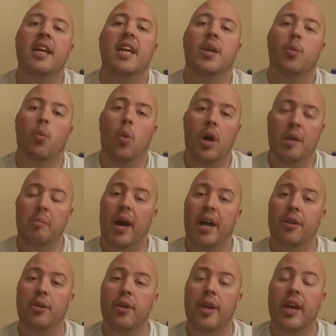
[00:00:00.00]
in one
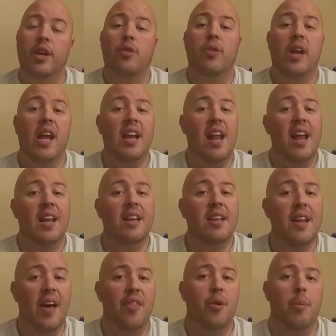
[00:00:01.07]
model and create
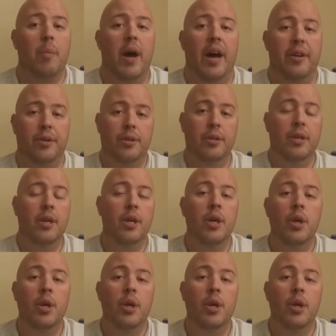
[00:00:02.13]
another model